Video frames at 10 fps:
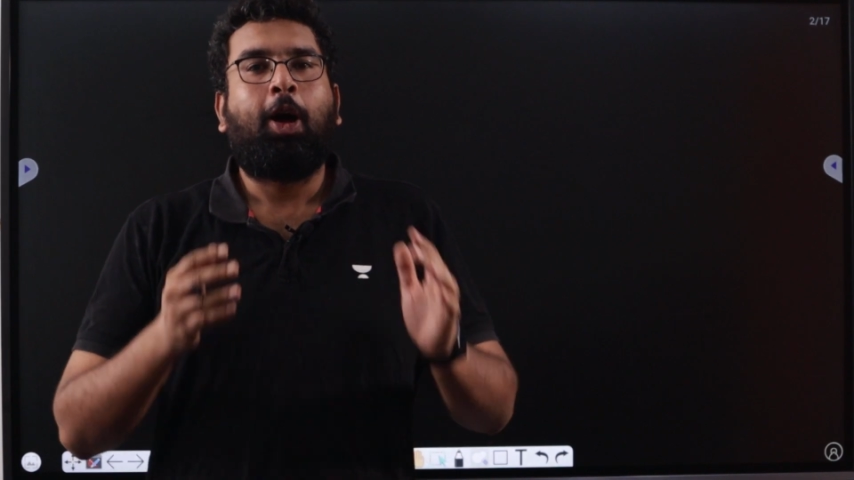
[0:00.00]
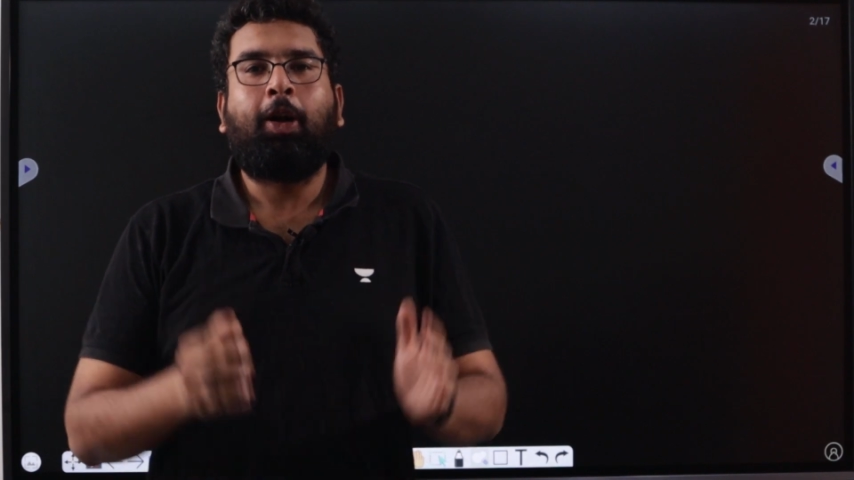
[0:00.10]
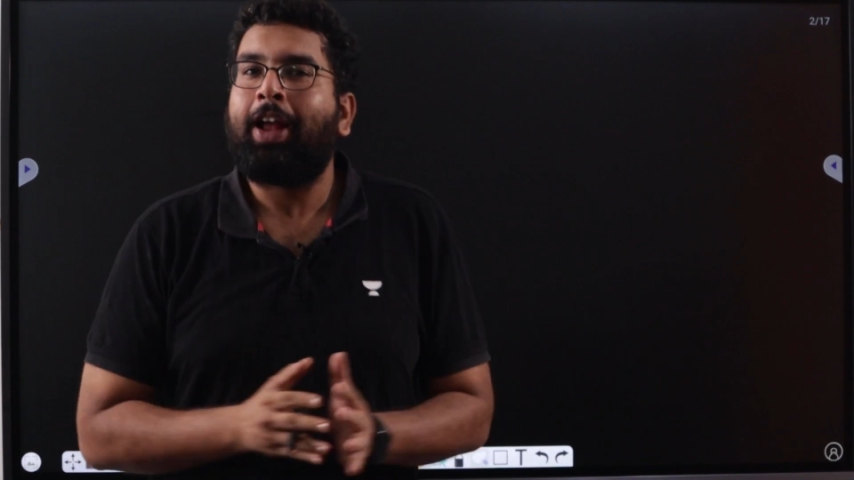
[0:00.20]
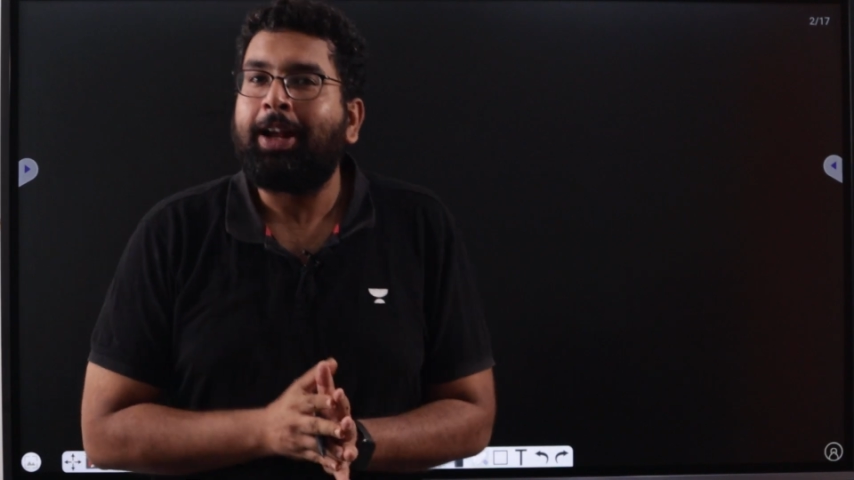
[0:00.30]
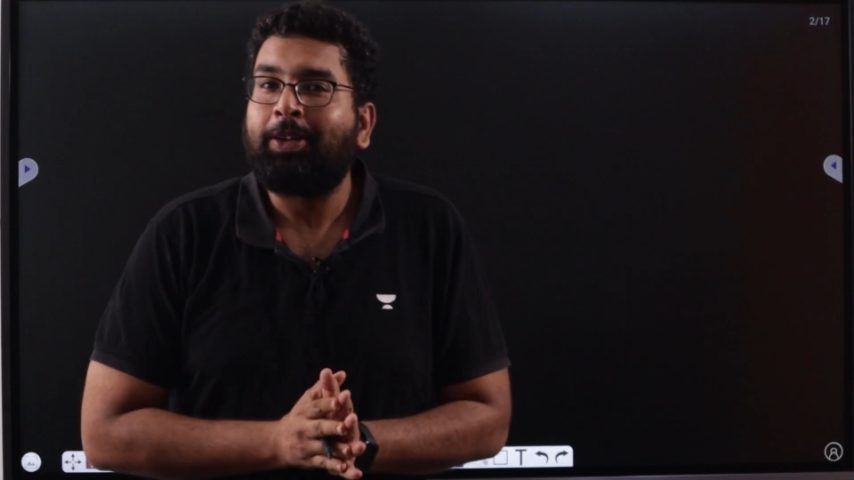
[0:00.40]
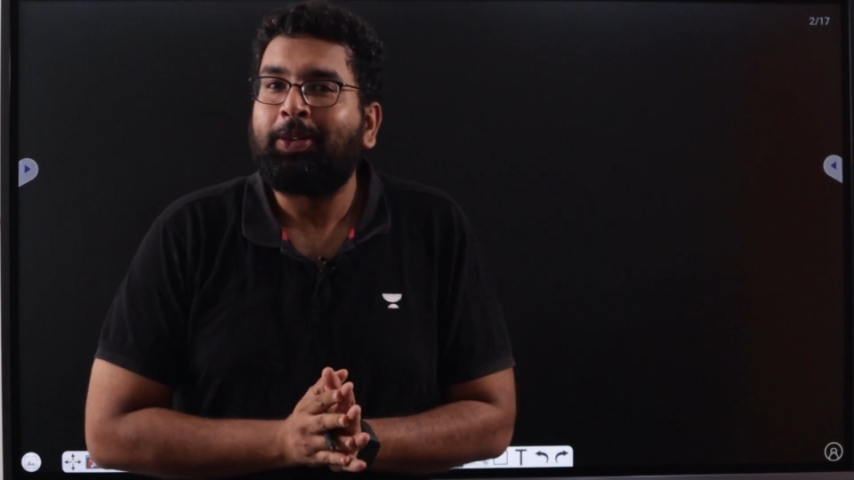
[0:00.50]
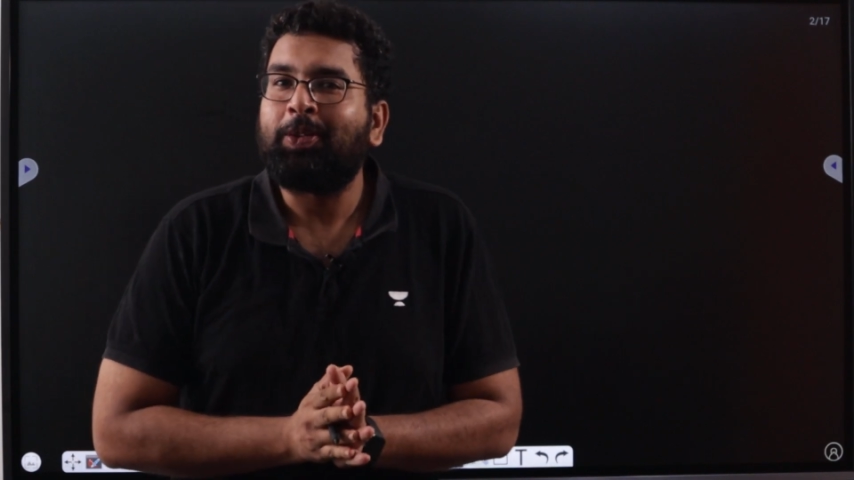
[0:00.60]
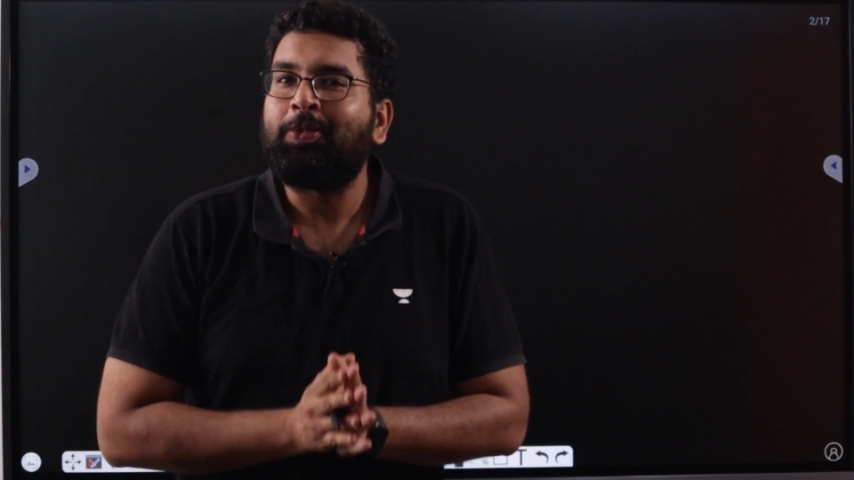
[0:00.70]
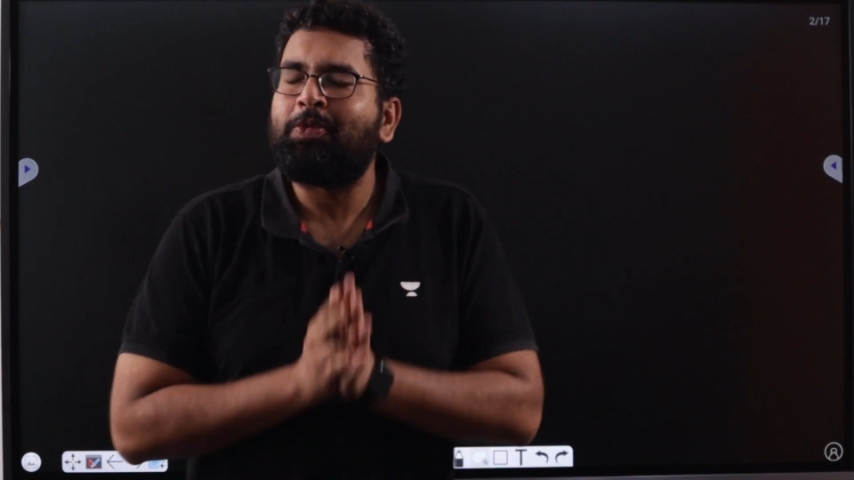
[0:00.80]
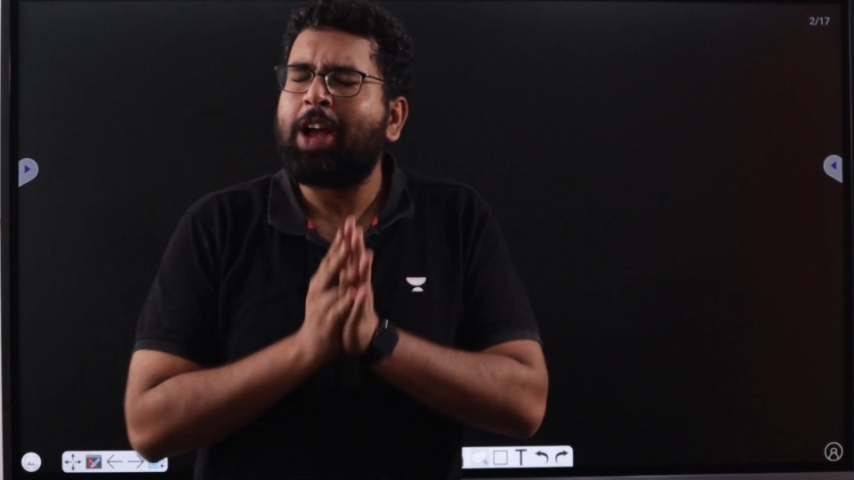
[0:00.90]
Alright,
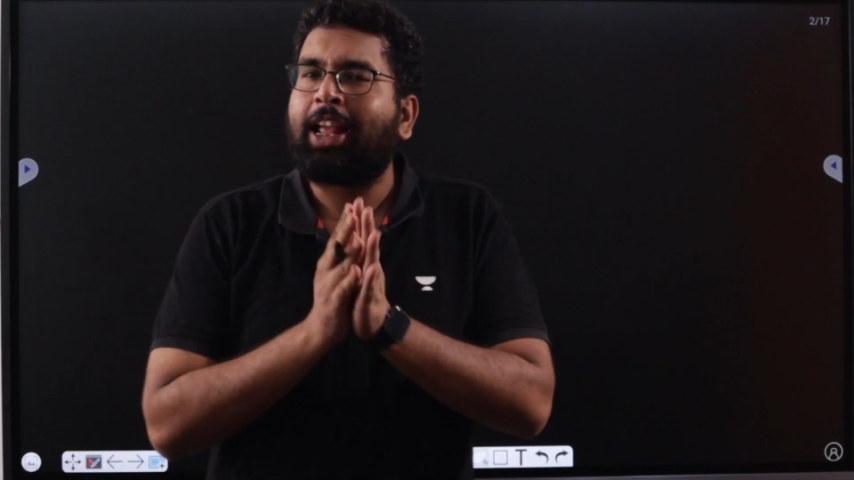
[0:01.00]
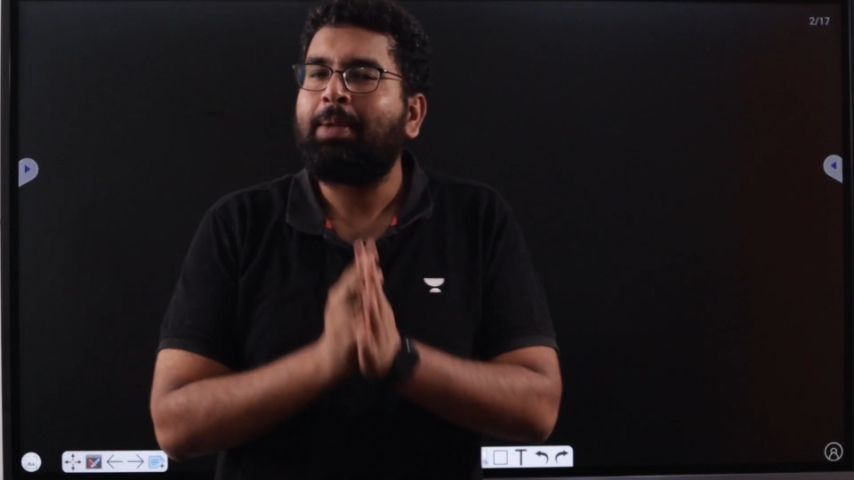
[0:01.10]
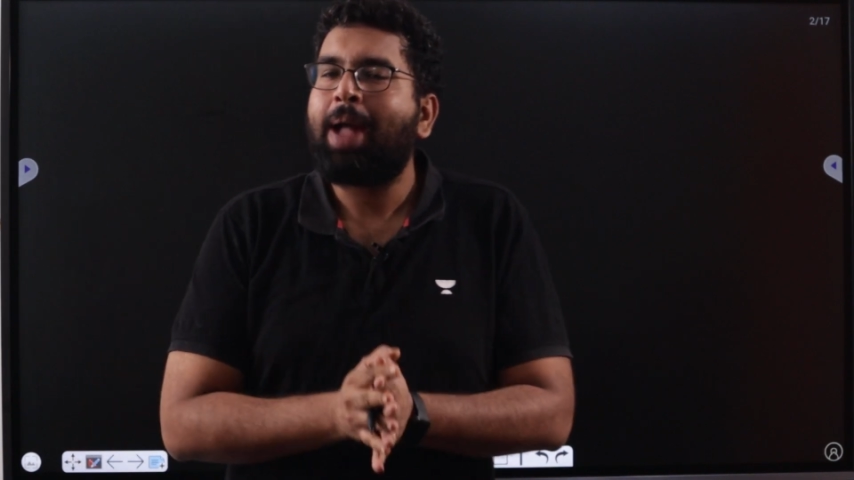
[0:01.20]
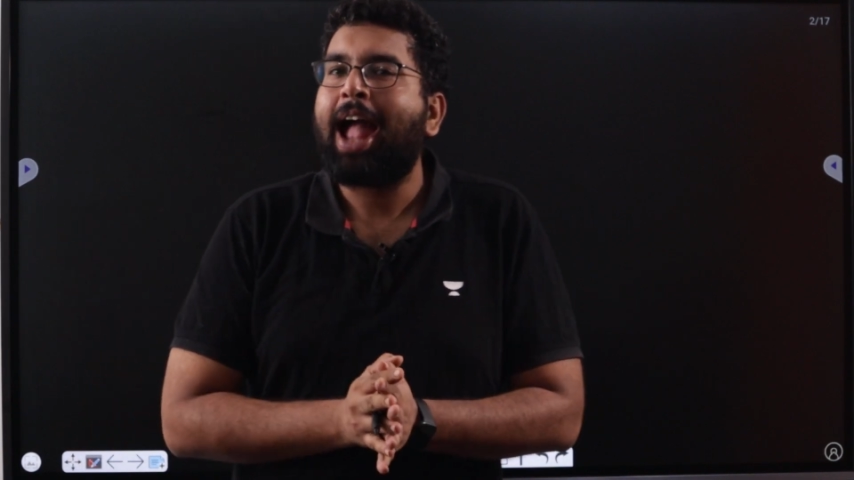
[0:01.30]
so welcome